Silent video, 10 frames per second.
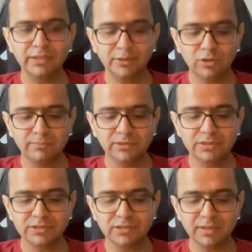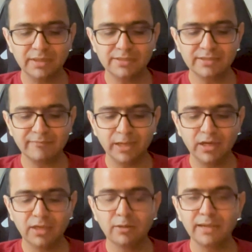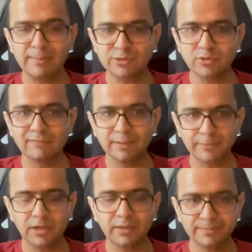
e-commerce journeys have begun on Amazon, Flipkart,